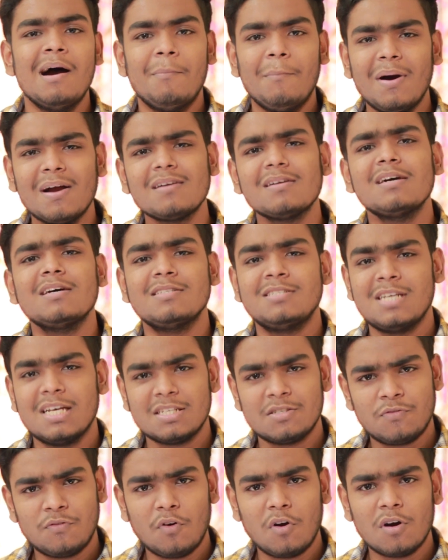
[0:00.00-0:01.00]
but
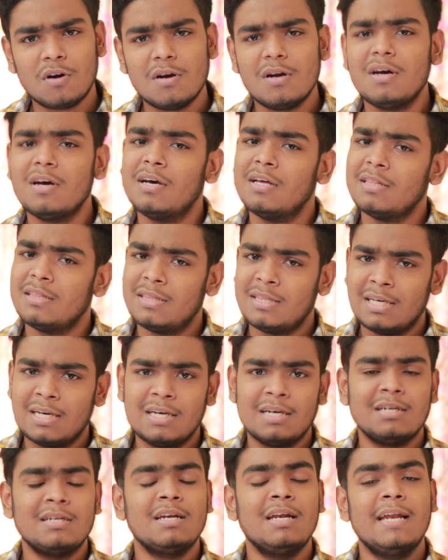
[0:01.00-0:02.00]
just for
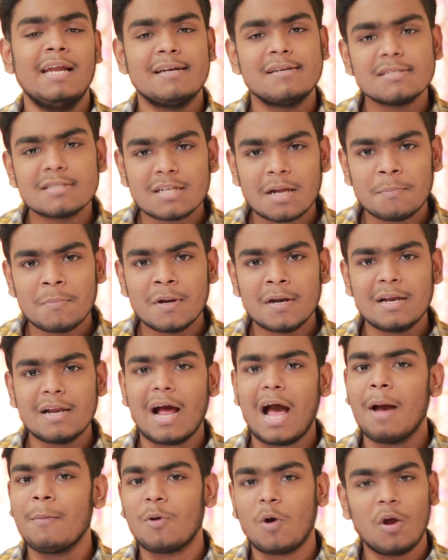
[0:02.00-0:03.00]
the latest update
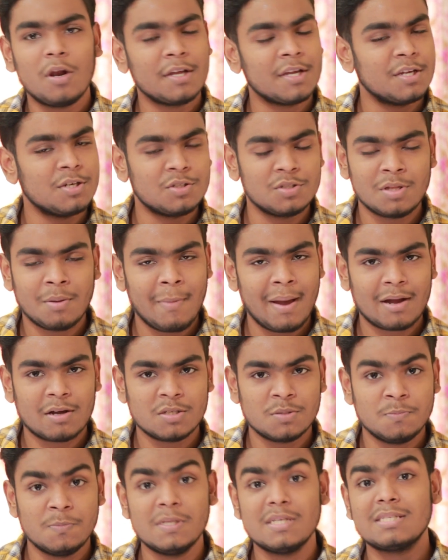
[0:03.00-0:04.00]
I'm calling it to the
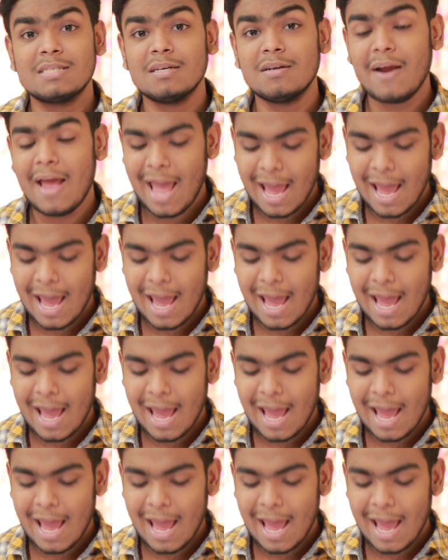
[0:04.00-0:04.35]
macOS BigSur.